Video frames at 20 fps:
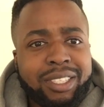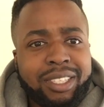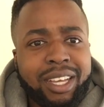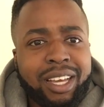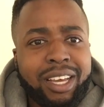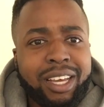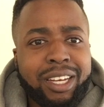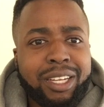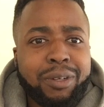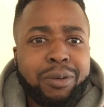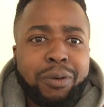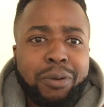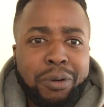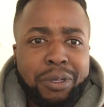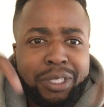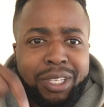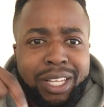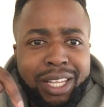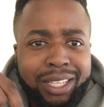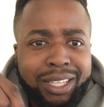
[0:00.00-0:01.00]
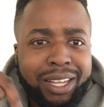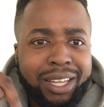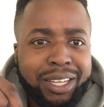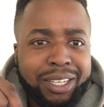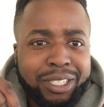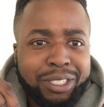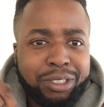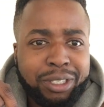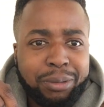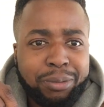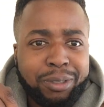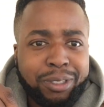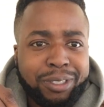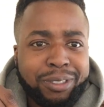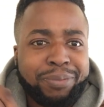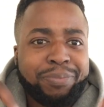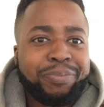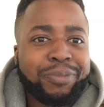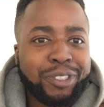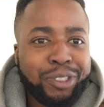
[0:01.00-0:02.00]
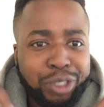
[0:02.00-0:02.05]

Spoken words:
side once you click the link in the description.